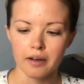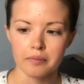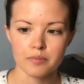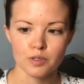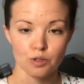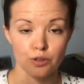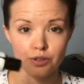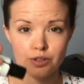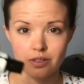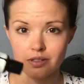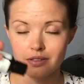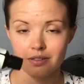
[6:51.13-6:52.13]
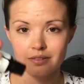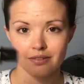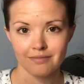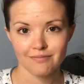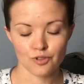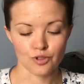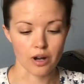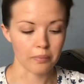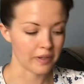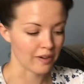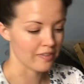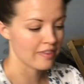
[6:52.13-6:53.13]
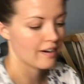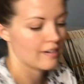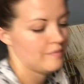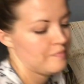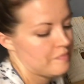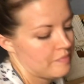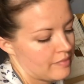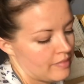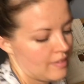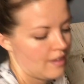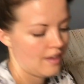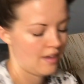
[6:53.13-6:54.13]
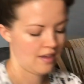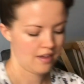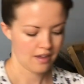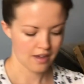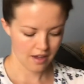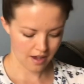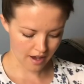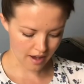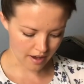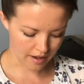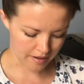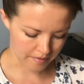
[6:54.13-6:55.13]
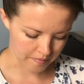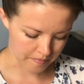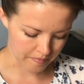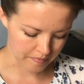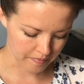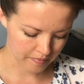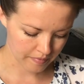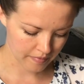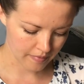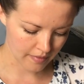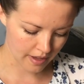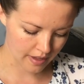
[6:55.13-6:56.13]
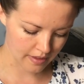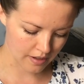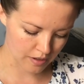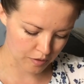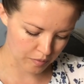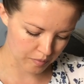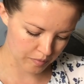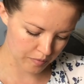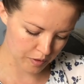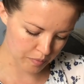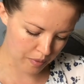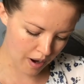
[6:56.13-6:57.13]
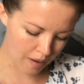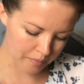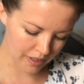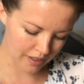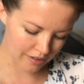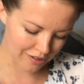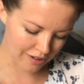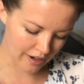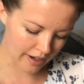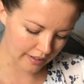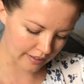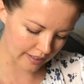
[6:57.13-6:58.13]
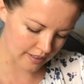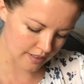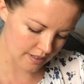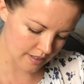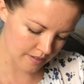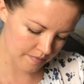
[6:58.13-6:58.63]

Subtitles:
So you just drop it on there, and then you pop it in your necklace.